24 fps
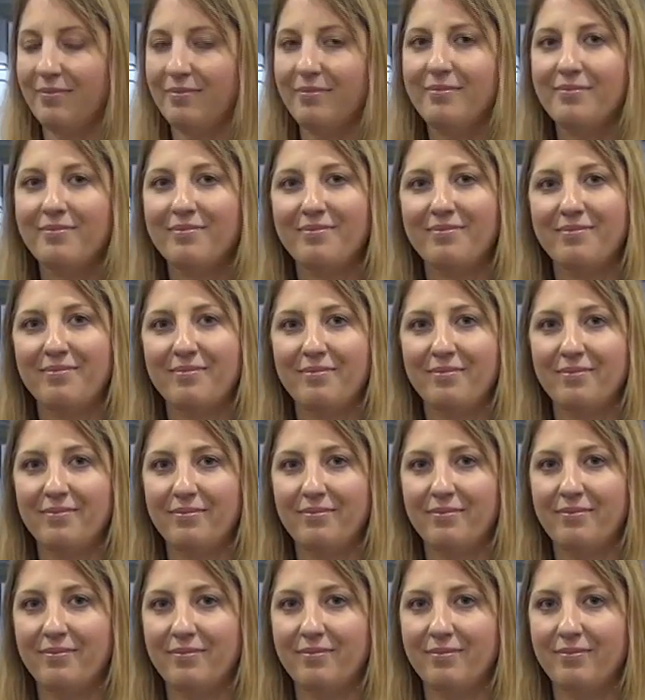
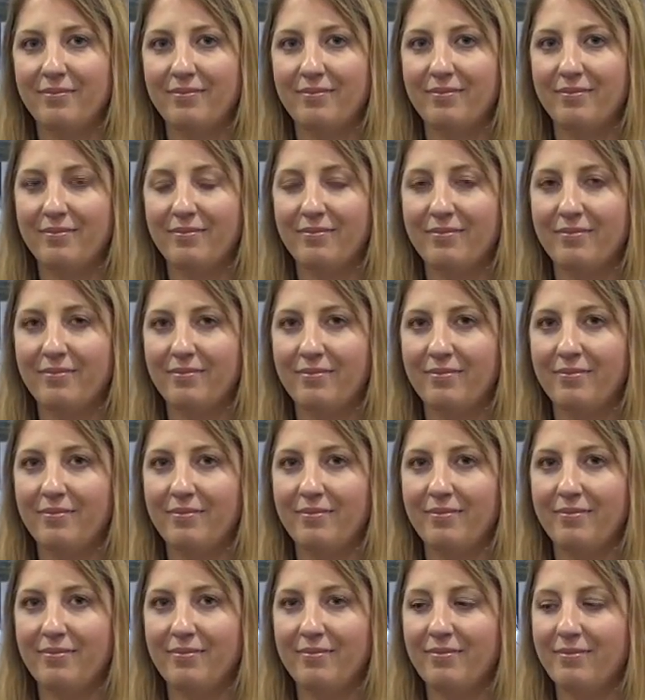
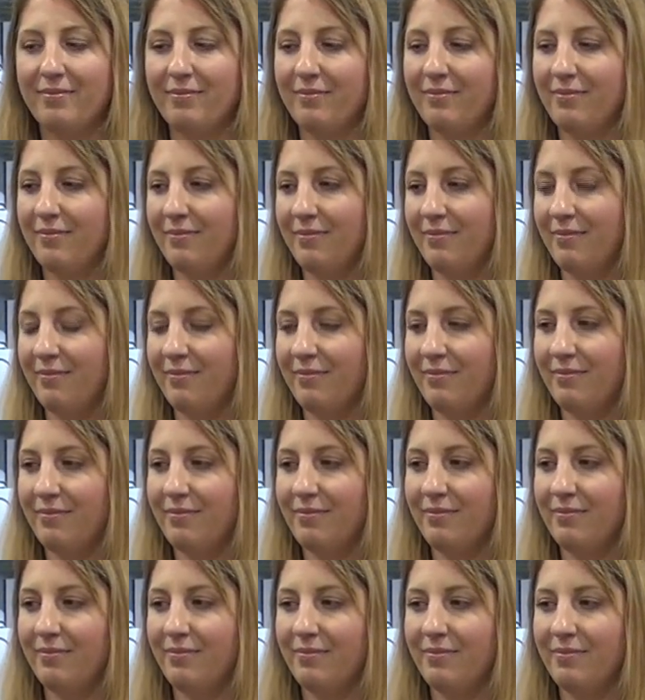
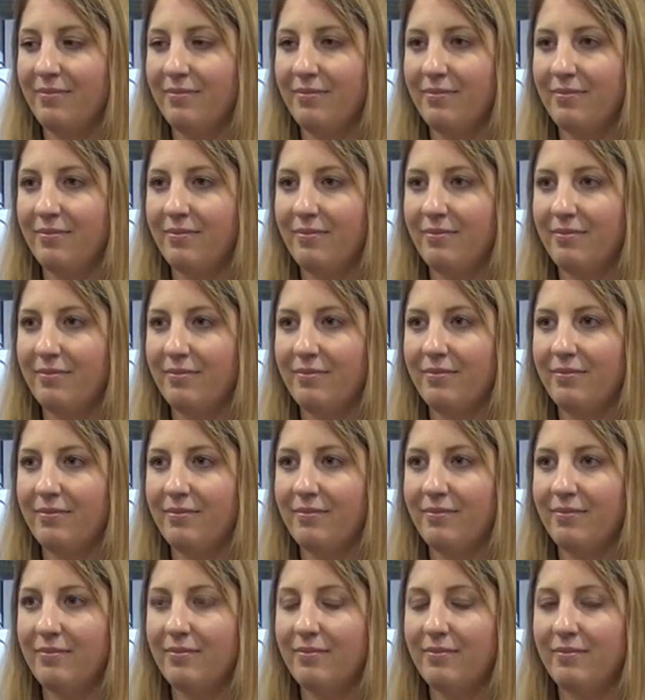
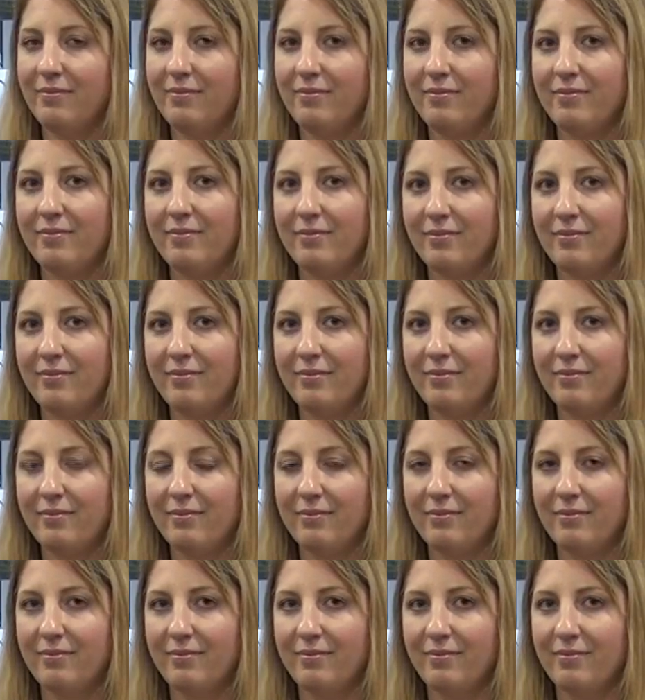
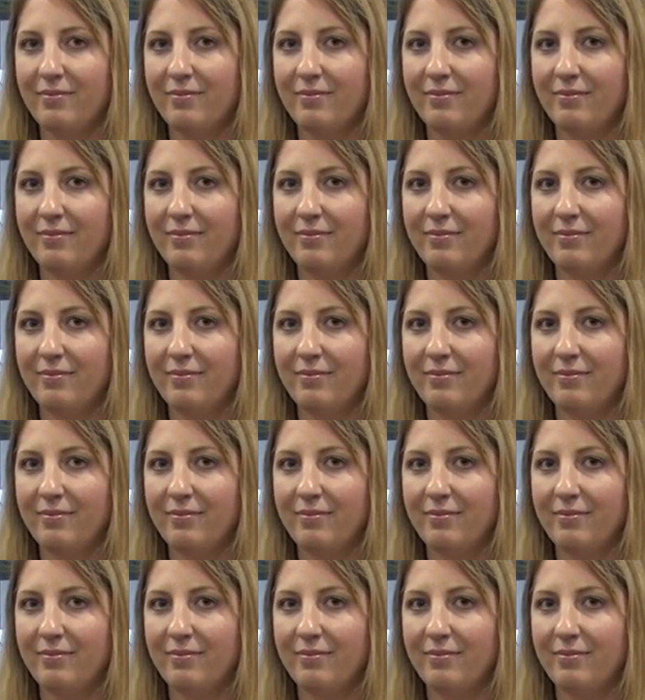(silent)